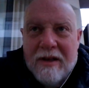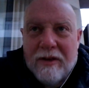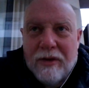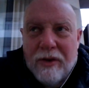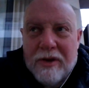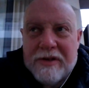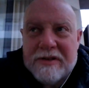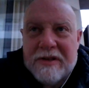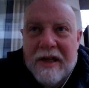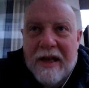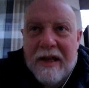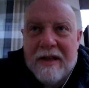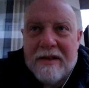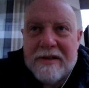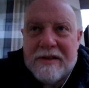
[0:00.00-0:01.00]
looks
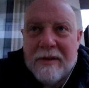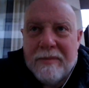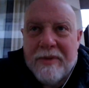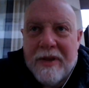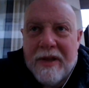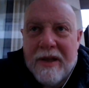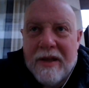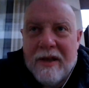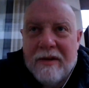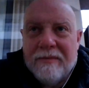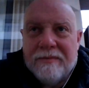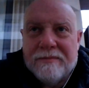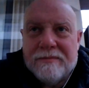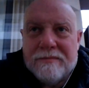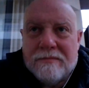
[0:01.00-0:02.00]
like something in